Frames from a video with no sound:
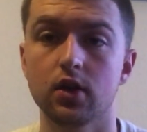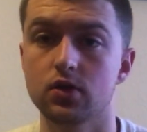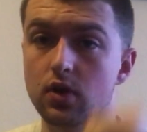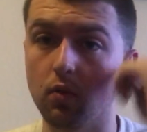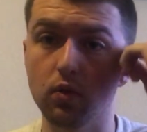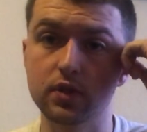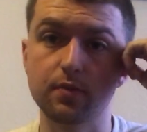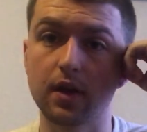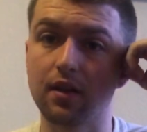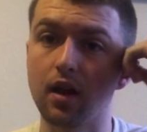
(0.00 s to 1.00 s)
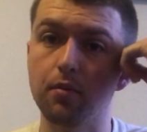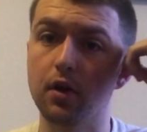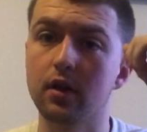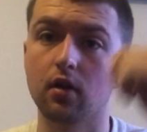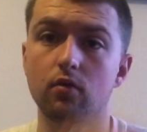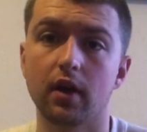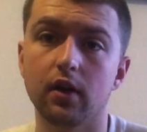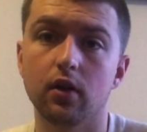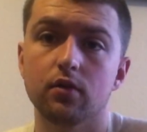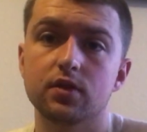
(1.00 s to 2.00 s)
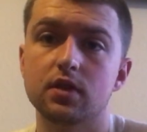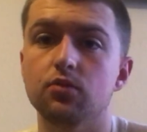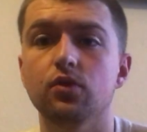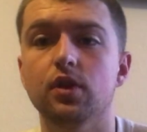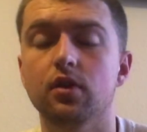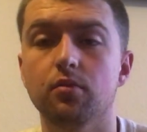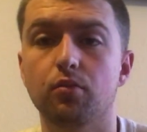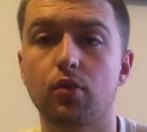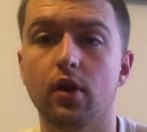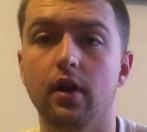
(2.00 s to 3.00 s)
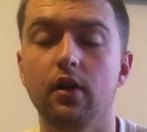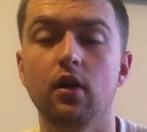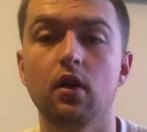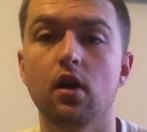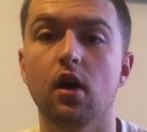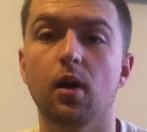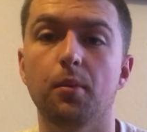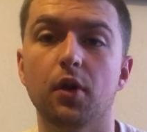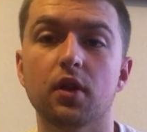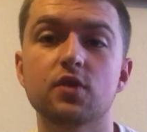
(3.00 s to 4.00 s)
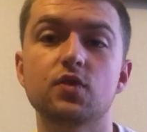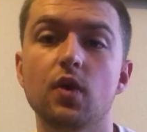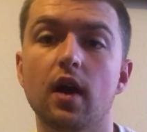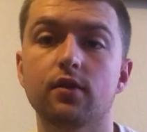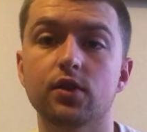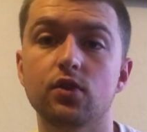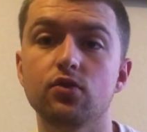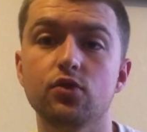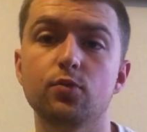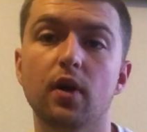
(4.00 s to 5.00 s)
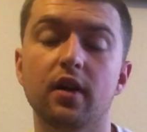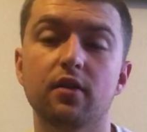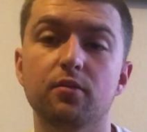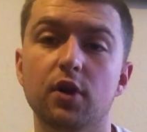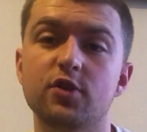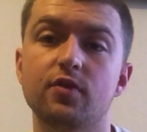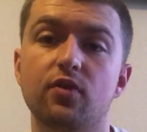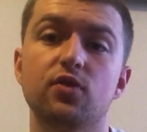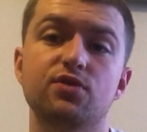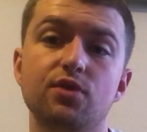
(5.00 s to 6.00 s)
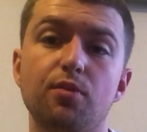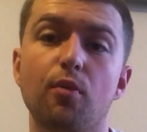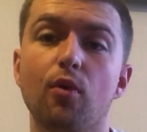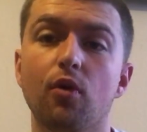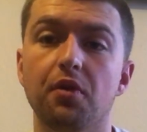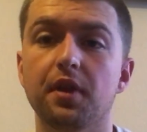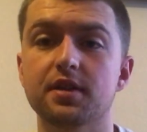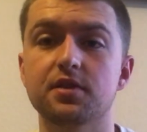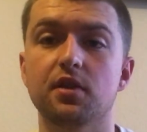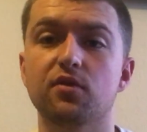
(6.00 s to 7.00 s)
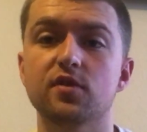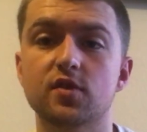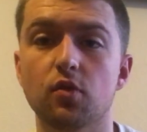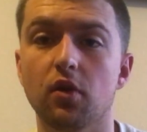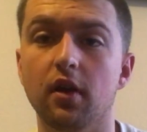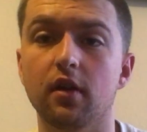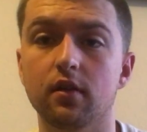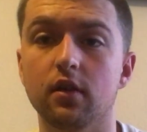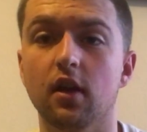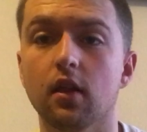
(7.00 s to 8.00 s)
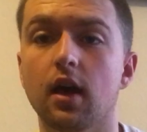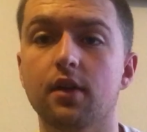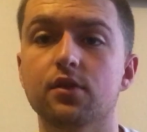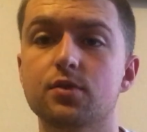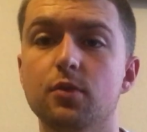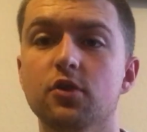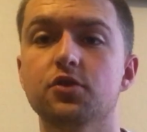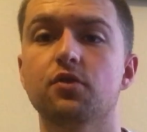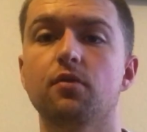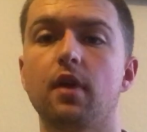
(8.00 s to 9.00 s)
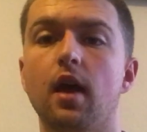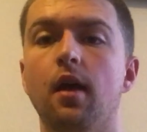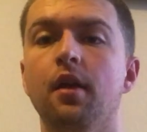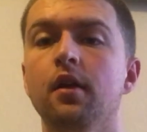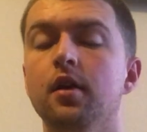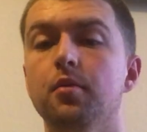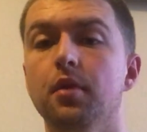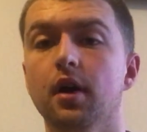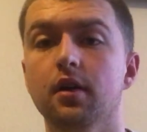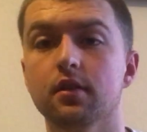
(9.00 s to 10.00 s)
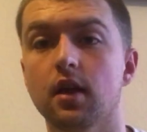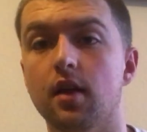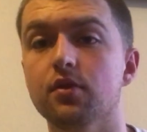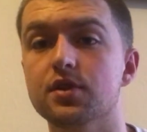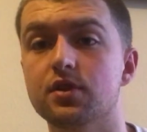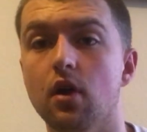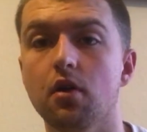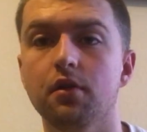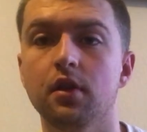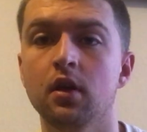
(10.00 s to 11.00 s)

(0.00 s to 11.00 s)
So I wouldn't spend a lot of money on radio and TV and print, unless you have a huge budget for the Super Bowl, and that's a different story. You can get a lot of exposure from that, but a lot of us don't.